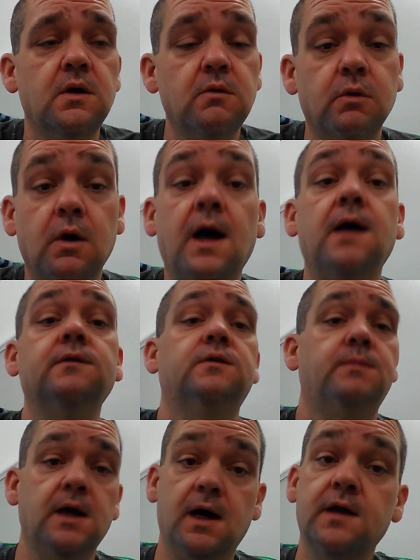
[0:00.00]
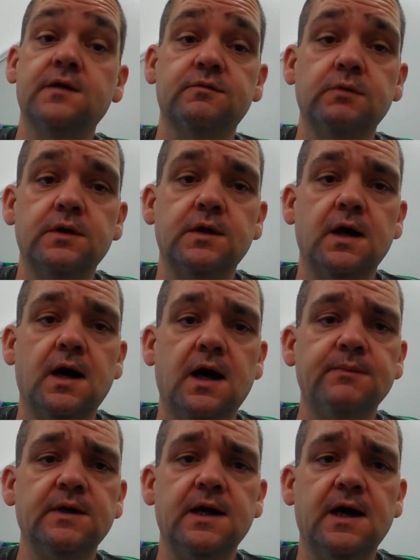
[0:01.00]
well, to be honest with you,
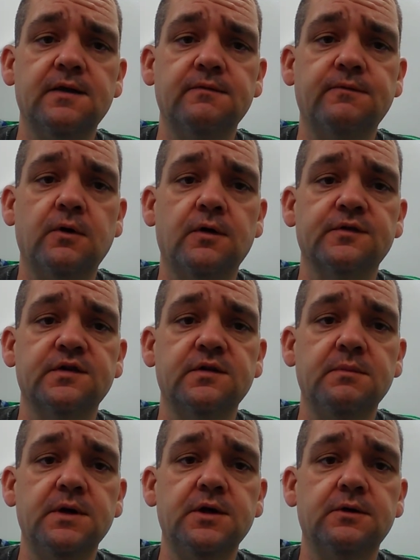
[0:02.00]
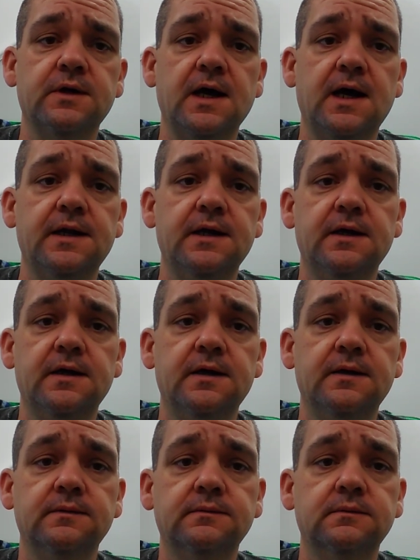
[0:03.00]
I'm the guy that falls in the middle, kind
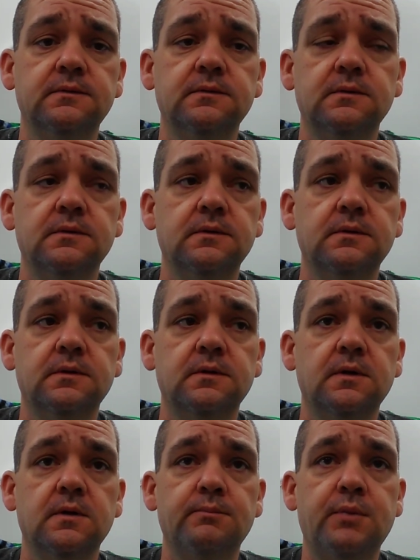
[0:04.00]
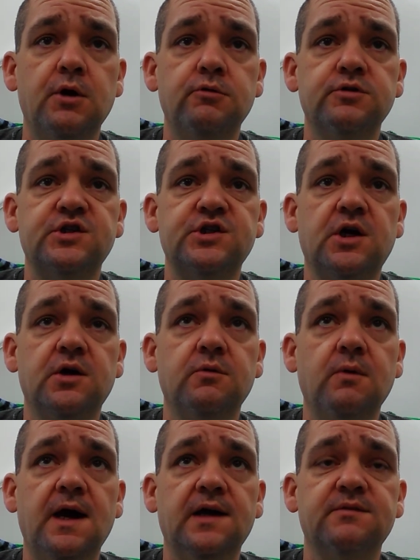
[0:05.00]
of post junk
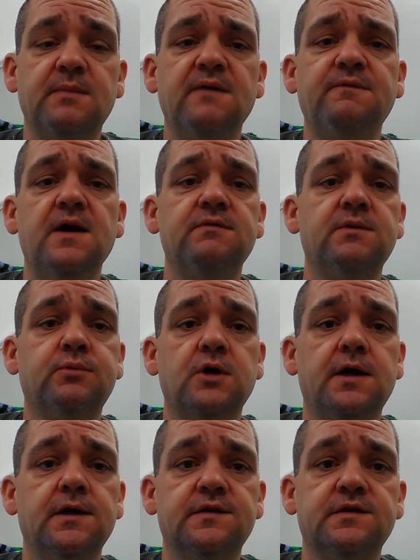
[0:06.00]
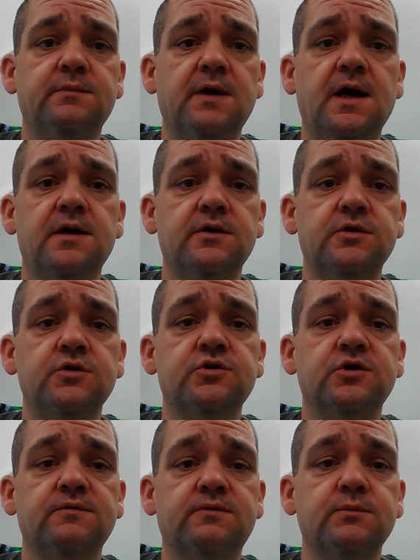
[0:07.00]
wax. My favorite products to buy are
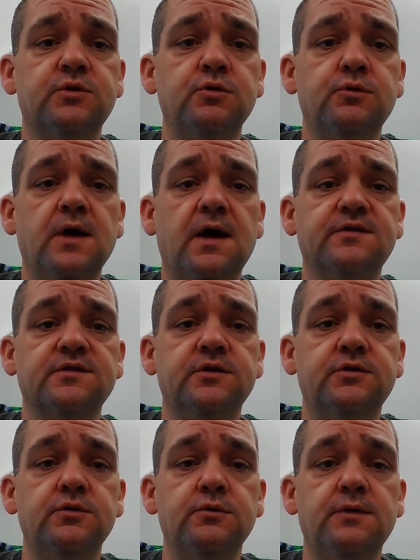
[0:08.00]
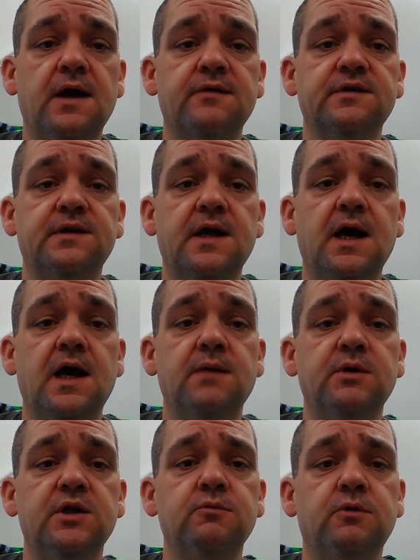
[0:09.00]
usually from 2000 to 2009.
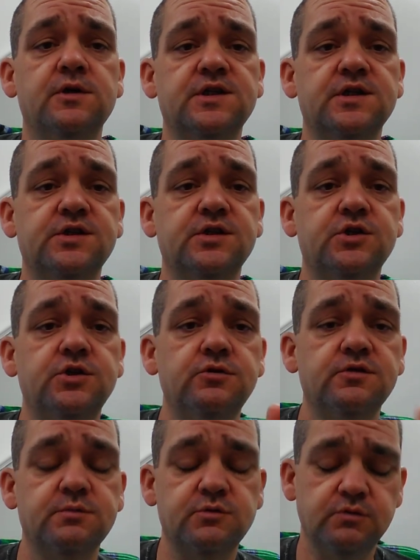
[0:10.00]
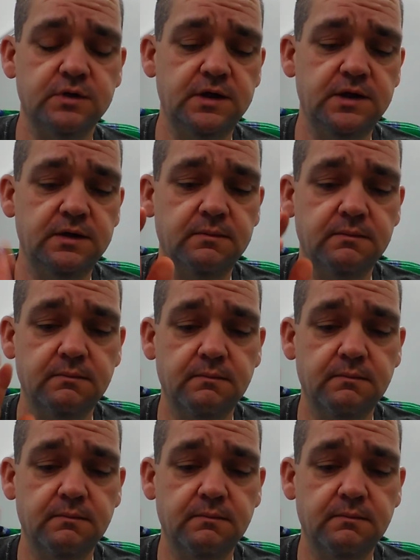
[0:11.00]
But he wants us to choose between,